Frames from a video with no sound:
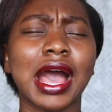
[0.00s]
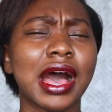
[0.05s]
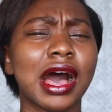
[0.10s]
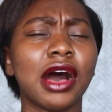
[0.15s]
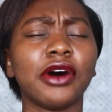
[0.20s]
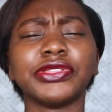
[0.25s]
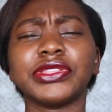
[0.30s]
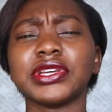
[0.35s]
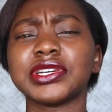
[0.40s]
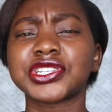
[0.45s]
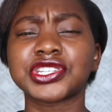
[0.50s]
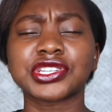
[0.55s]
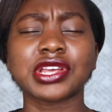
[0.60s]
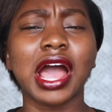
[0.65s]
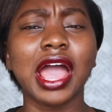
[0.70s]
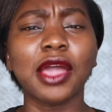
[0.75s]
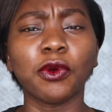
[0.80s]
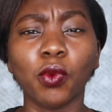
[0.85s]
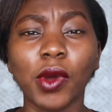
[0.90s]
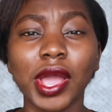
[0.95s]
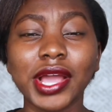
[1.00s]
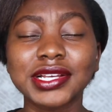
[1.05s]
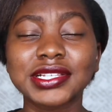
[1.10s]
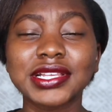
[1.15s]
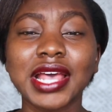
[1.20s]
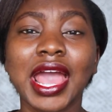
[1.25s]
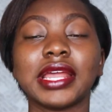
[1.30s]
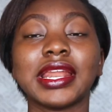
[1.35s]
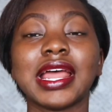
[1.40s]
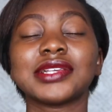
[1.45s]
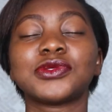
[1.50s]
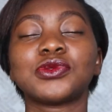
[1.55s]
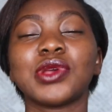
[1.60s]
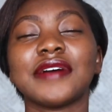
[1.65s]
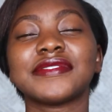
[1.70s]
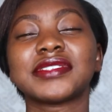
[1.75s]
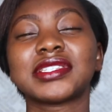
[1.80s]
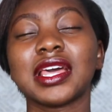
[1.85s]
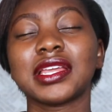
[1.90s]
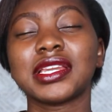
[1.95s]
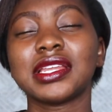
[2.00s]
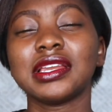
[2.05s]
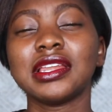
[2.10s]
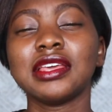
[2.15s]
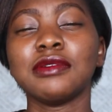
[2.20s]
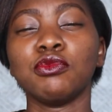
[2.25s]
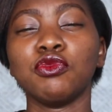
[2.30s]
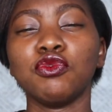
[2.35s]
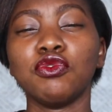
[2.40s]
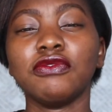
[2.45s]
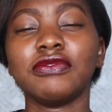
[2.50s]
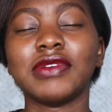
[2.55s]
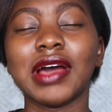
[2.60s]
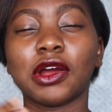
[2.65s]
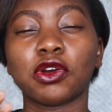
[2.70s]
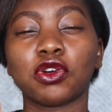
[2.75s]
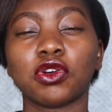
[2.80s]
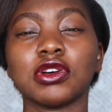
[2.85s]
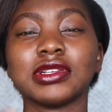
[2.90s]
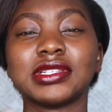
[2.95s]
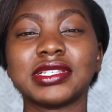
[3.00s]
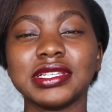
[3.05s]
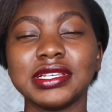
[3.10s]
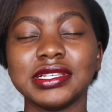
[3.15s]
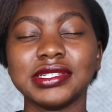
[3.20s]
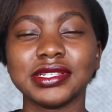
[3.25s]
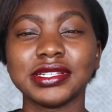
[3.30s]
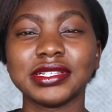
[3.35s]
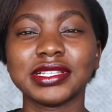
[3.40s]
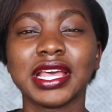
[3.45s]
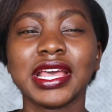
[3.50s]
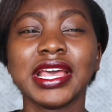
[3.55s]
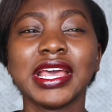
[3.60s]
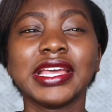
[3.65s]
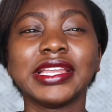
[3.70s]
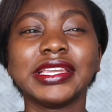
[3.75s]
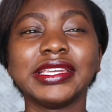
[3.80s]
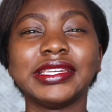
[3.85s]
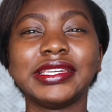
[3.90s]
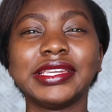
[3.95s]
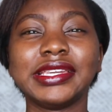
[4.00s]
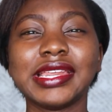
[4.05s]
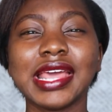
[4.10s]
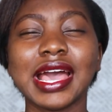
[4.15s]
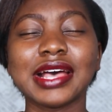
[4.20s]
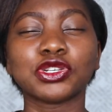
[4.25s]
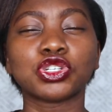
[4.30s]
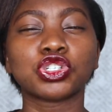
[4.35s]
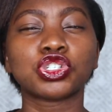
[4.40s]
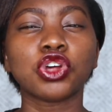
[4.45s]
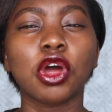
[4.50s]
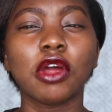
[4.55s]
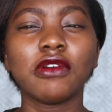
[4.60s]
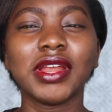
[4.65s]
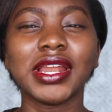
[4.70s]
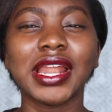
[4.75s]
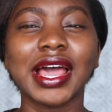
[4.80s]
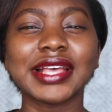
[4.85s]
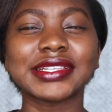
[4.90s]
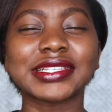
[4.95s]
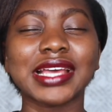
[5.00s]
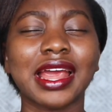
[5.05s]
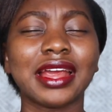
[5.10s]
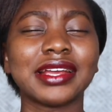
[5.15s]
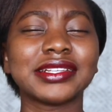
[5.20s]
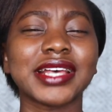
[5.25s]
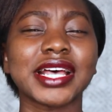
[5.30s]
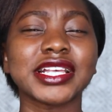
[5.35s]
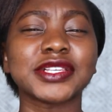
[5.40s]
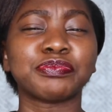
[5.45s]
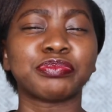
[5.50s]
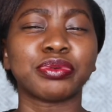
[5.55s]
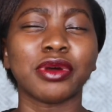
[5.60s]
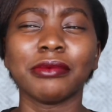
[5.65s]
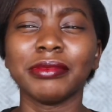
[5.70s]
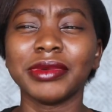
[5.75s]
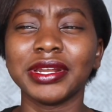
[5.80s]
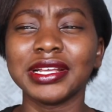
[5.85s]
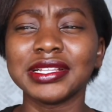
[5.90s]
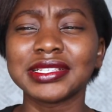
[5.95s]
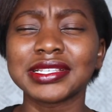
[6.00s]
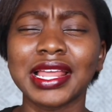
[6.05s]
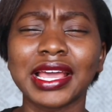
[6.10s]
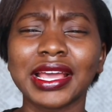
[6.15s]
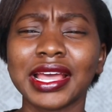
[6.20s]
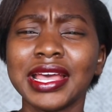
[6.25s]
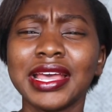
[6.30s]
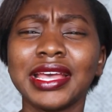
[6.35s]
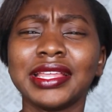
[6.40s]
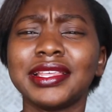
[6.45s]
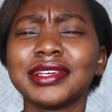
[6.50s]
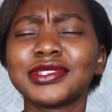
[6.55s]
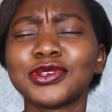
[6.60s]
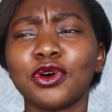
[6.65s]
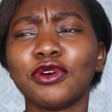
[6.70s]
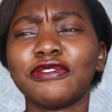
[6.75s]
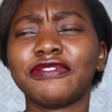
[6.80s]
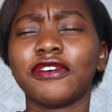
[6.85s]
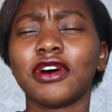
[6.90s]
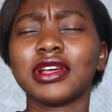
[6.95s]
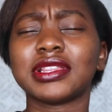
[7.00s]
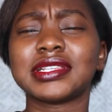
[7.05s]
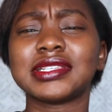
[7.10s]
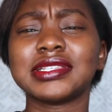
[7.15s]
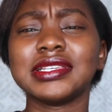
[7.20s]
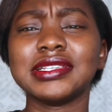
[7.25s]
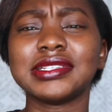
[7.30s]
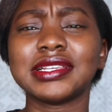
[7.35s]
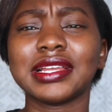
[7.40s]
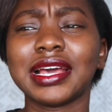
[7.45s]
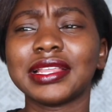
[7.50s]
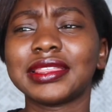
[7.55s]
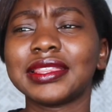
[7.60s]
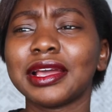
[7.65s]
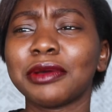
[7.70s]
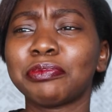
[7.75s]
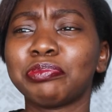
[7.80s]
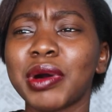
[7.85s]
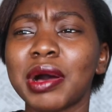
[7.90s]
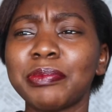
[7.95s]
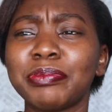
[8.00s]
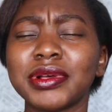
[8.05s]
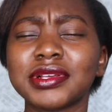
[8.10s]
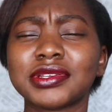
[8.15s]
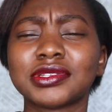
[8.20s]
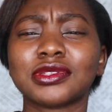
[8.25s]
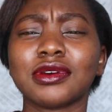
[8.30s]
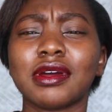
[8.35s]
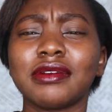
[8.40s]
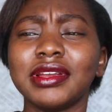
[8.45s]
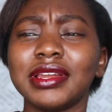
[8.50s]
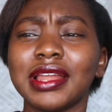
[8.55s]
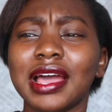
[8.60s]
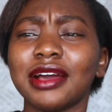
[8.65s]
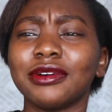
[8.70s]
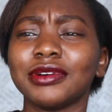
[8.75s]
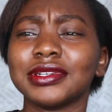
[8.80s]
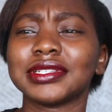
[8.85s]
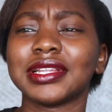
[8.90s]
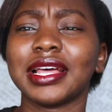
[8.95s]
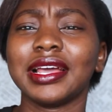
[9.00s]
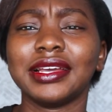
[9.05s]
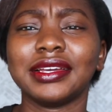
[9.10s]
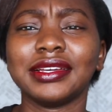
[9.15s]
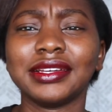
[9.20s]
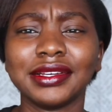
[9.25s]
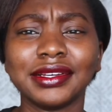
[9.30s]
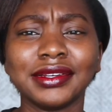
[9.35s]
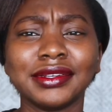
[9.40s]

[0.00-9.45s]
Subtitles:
how the Shy works. And as we have steadily moved across seasons, their storylines aren't as prominent. Like, this whole fourth season, I think Papa's storyline was like